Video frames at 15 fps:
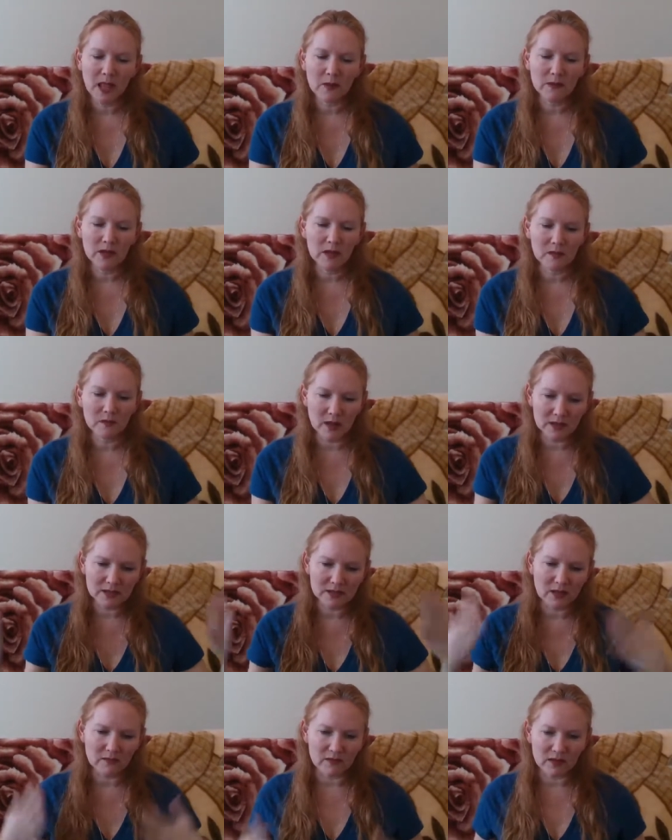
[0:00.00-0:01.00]
I'm getting
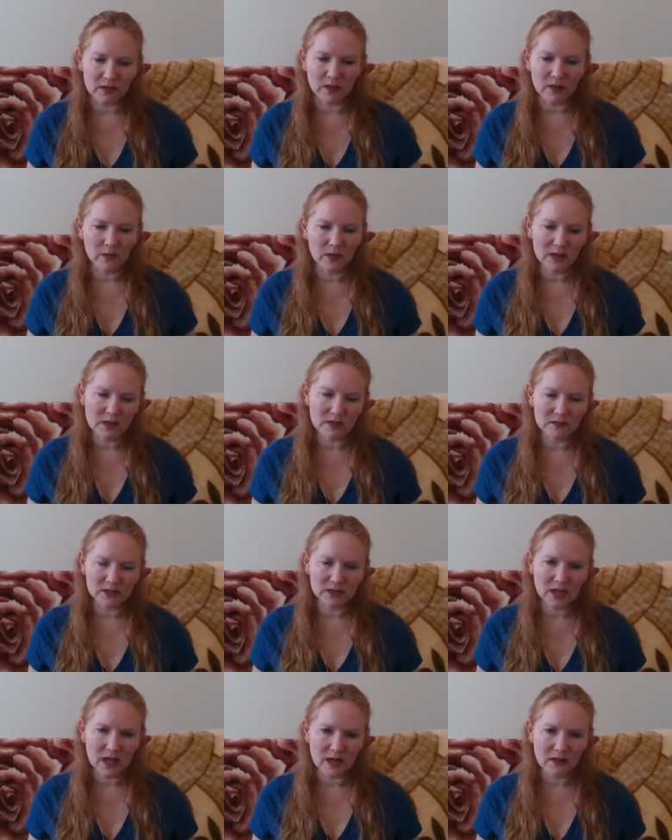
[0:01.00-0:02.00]
myself in a low ego
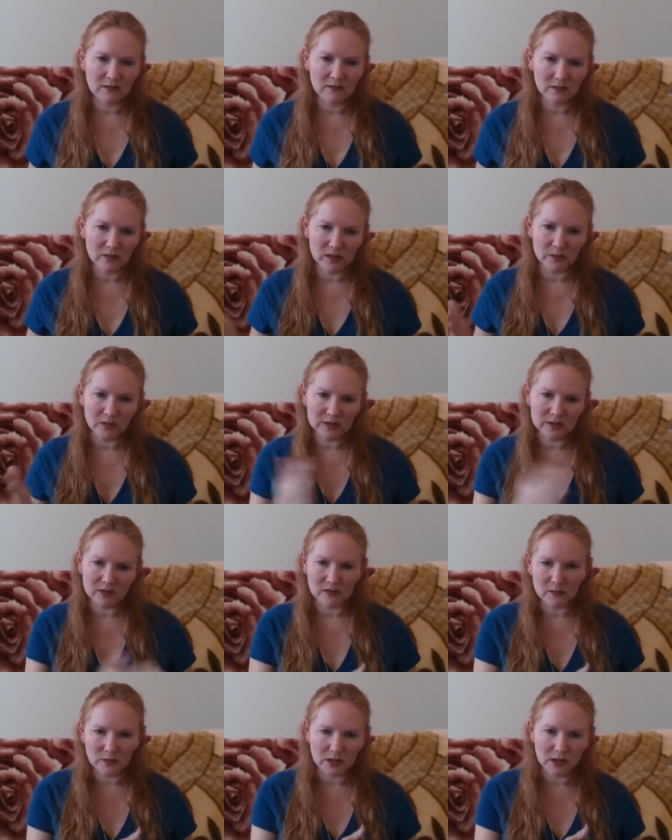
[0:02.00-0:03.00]
state of
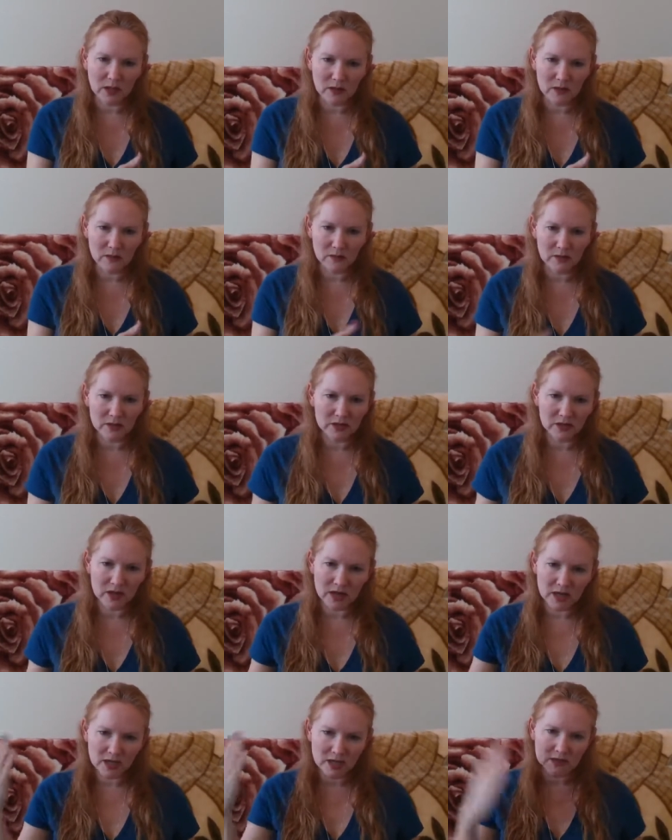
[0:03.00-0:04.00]
3% or below and
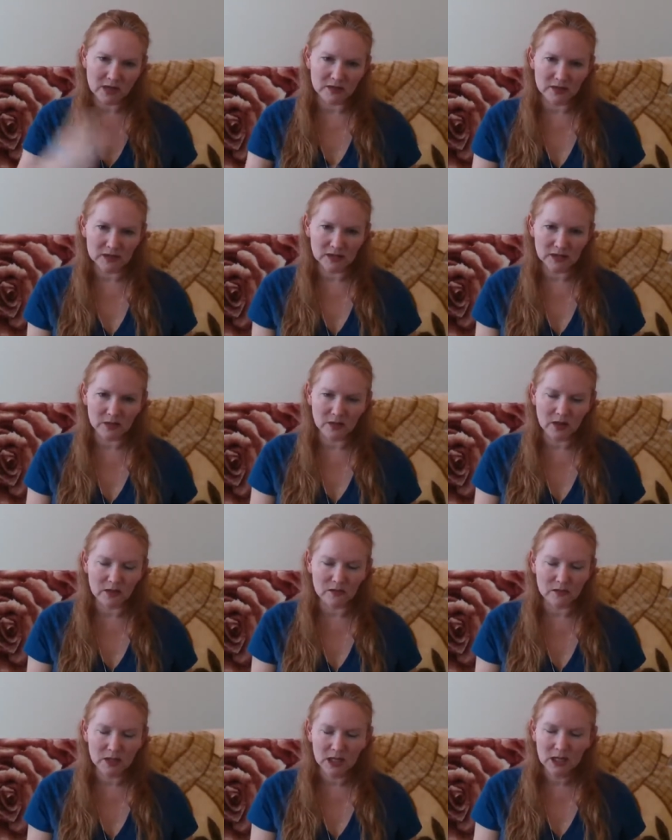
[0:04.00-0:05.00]
try to get down to
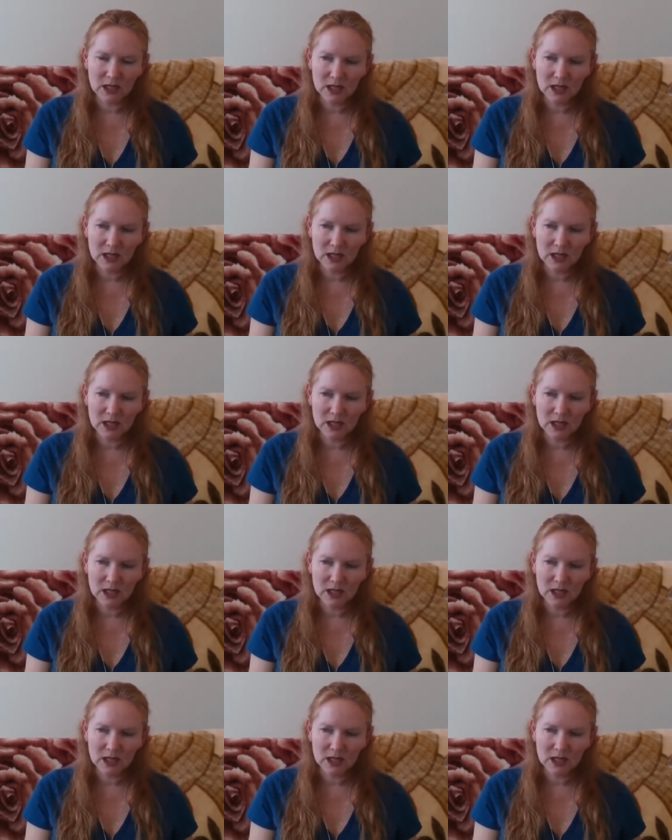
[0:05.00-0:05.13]
0.